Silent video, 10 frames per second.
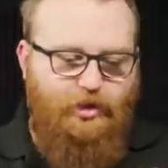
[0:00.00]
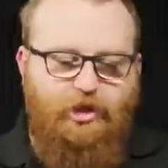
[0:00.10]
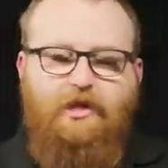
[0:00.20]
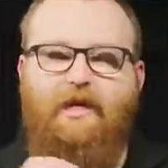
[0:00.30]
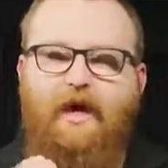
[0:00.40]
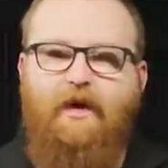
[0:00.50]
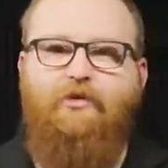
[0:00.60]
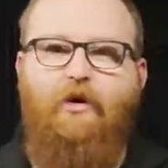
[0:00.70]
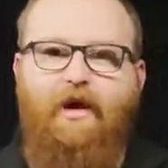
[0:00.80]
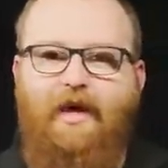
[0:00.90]
just to get
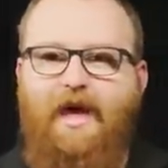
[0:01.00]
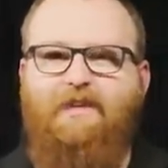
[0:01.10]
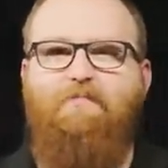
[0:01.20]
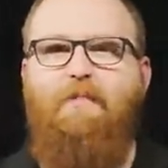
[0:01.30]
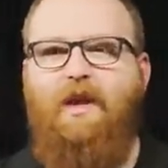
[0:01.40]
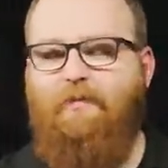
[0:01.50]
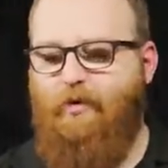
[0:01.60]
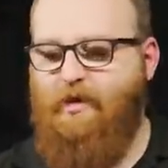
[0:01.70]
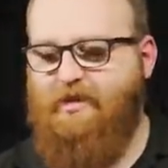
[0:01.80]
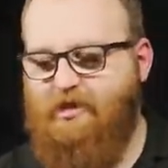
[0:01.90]
try and get as many
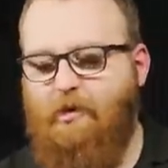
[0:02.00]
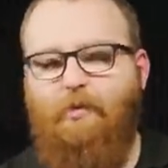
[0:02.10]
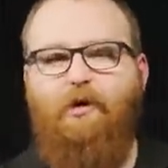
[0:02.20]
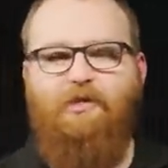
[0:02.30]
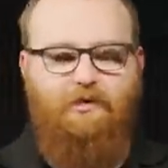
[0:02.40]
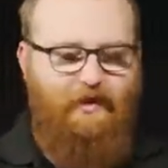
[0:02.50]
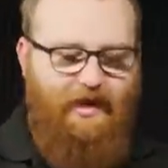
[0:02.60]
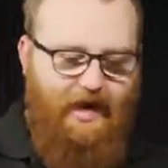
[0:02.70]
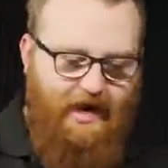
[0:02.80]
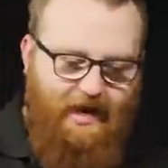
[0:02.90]
points as I possibly
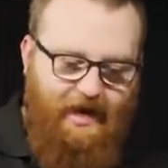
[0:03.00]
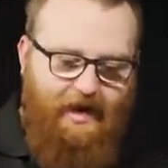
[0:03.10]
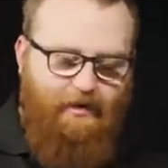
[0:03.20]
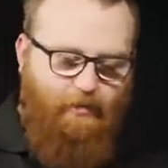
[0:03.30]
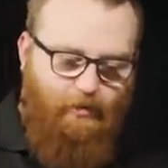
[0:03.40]
can here,